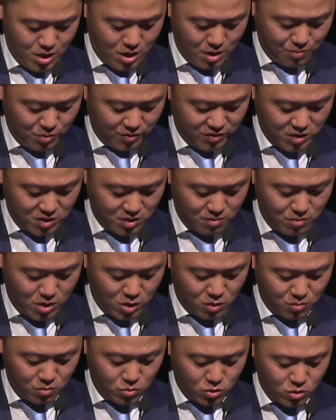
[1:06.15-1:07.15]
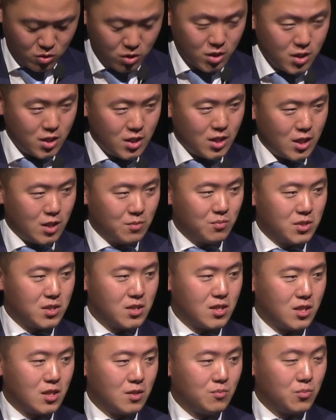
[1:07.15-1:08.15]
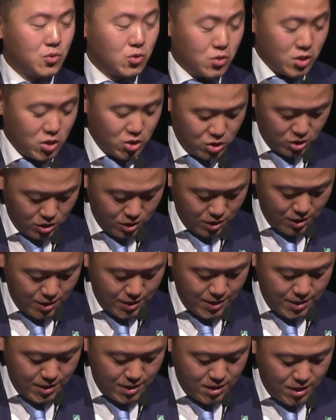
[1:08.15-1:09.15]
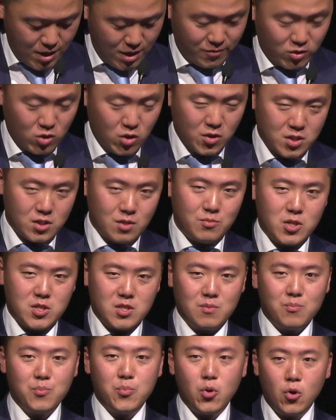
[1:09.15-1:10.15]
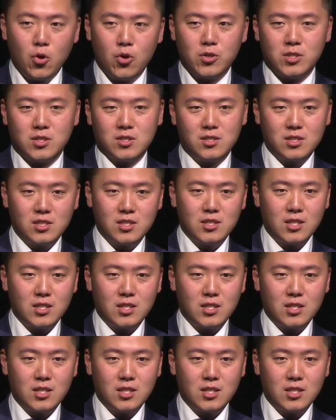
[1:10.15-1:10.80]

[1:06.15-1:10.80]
Professor Michael Moore and Bettina Borish, and of course the most important